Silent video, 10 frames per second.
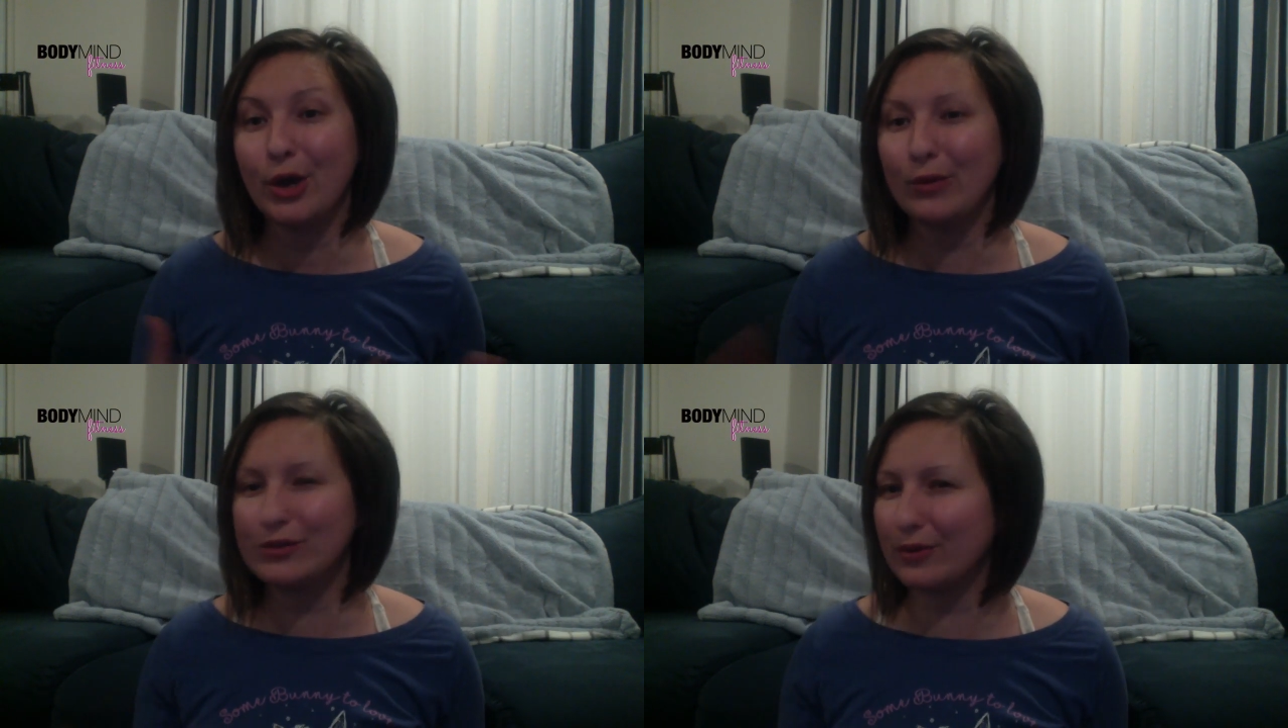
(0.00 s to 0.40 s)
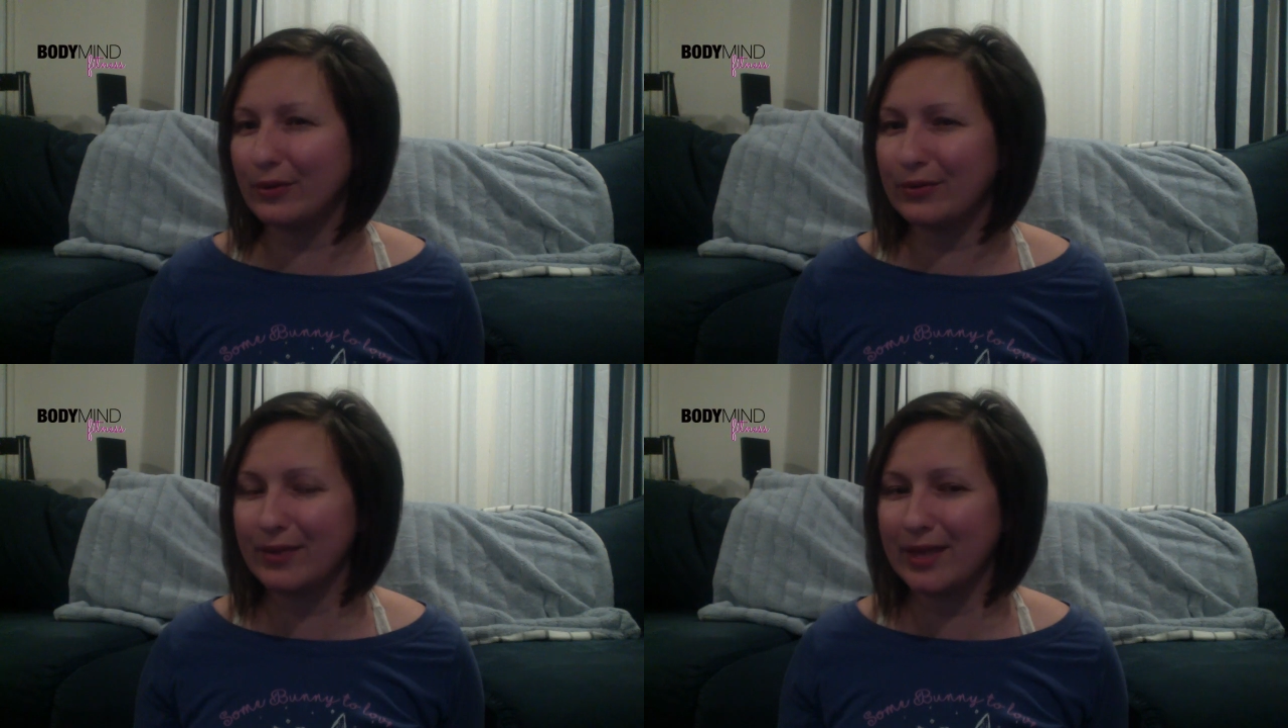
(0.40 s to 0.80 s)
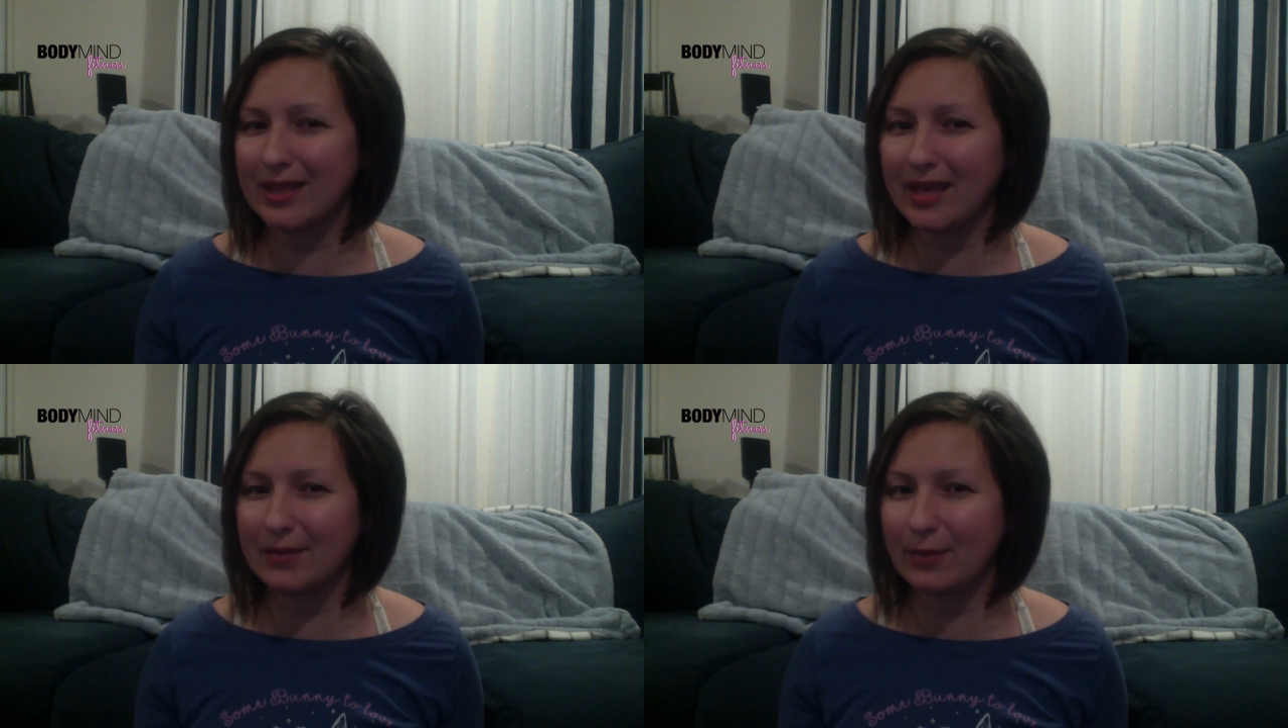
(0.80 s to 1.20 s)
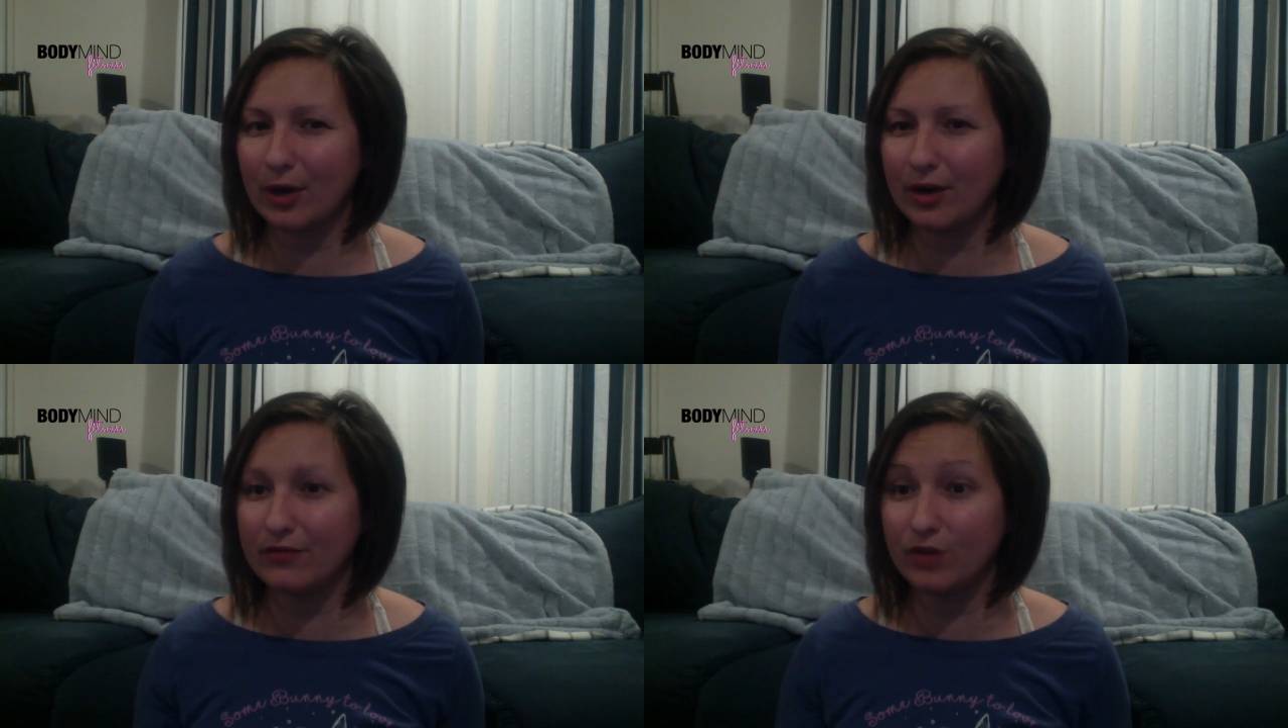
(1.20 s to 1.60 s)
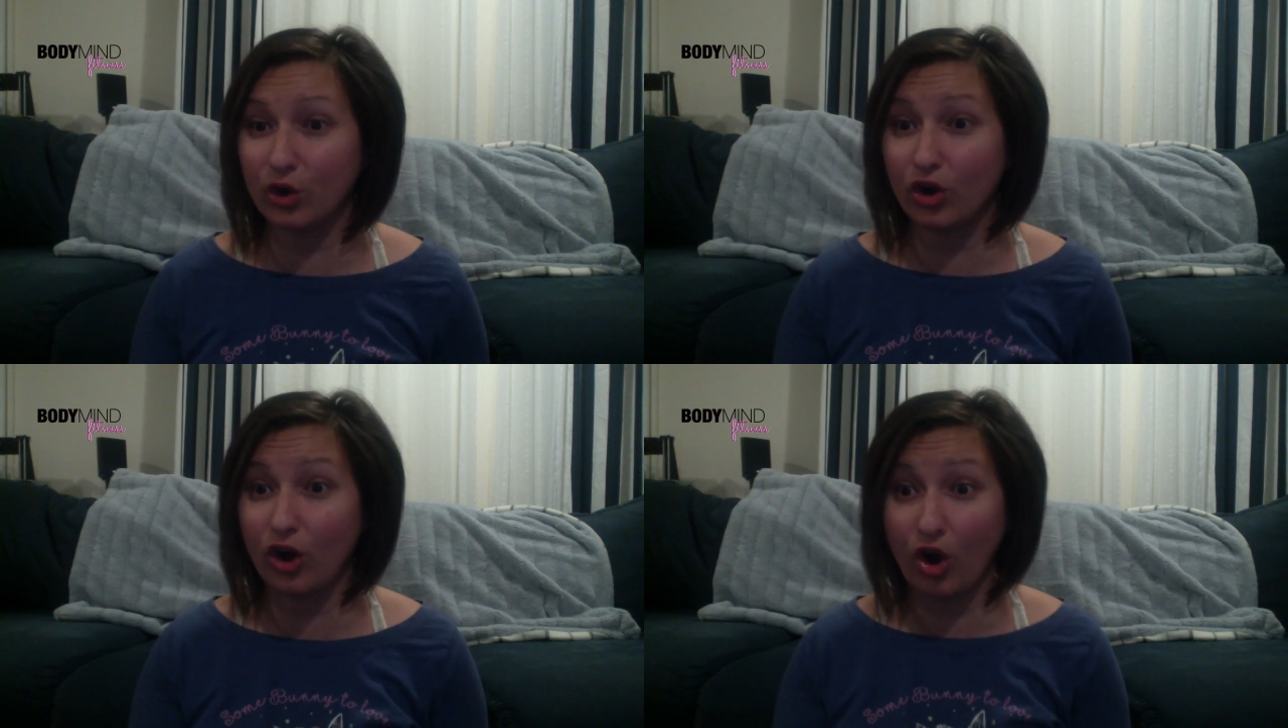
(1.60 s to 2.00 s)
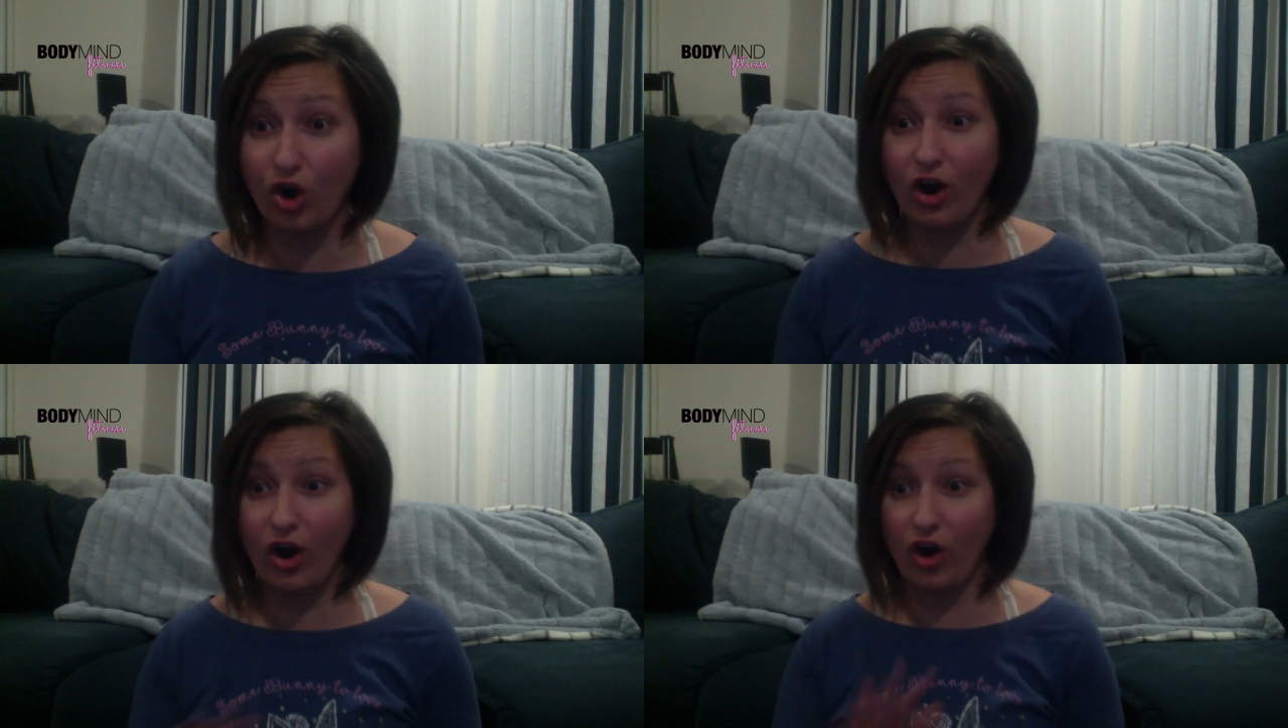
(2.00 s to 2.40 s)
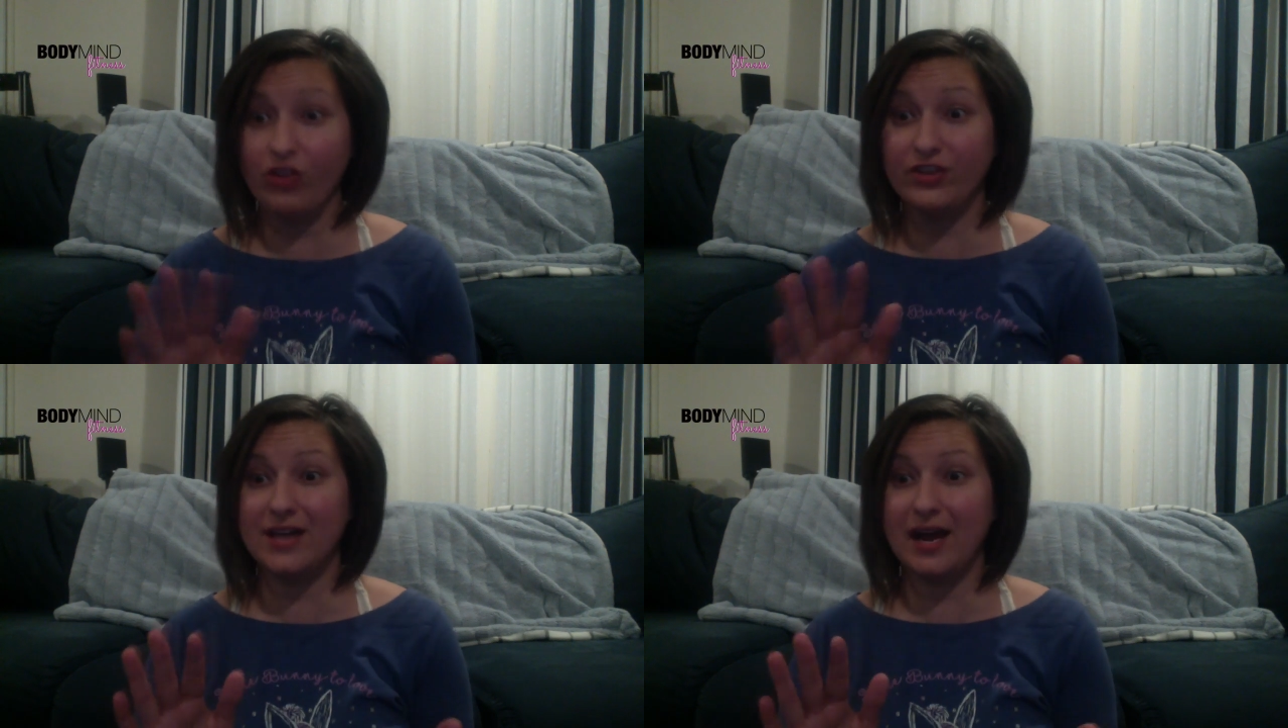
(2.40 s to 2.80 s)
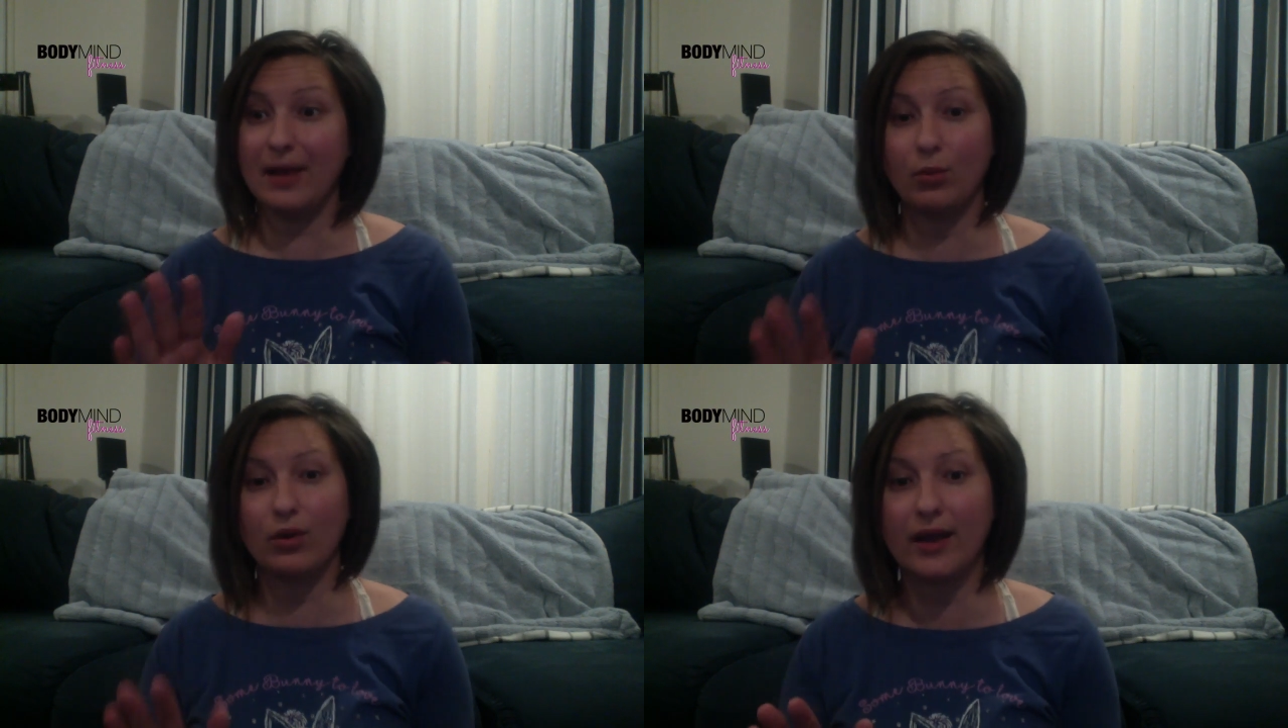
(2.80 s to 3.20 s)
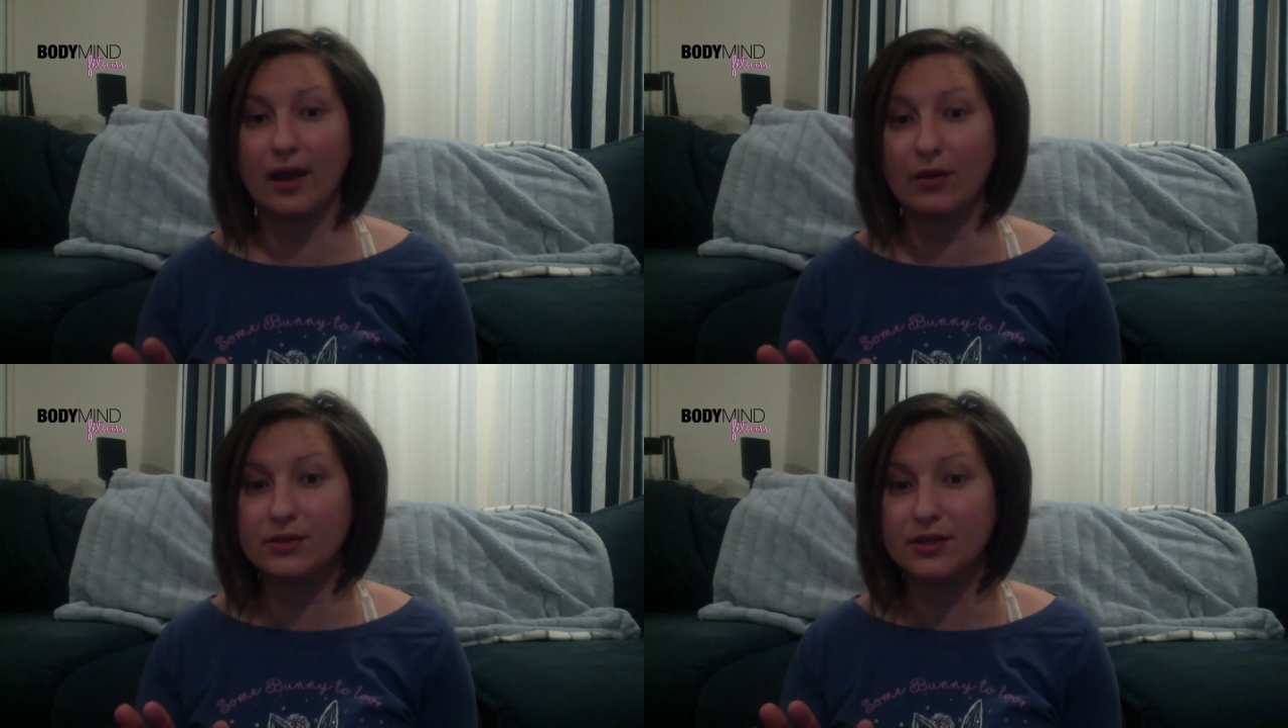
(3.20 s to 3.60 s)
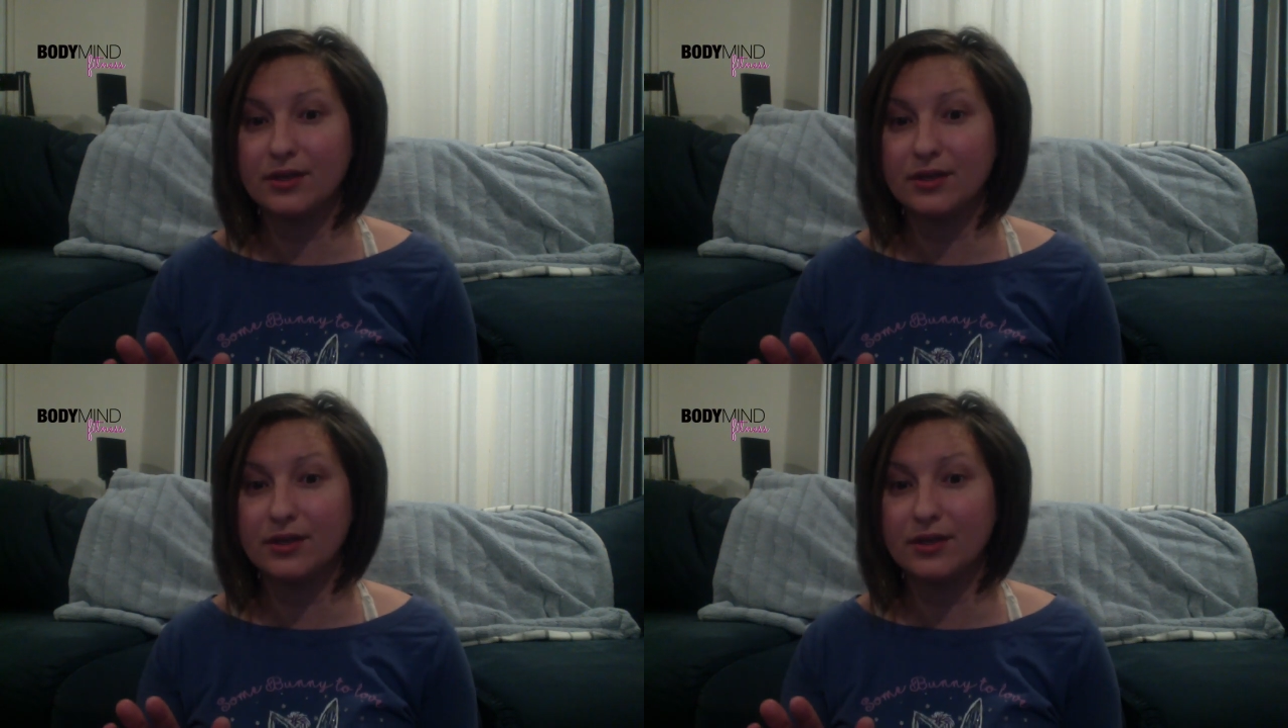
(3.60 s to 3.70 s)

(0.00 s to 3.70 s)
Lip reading: What's wrong with making that part of your all-the-time workout?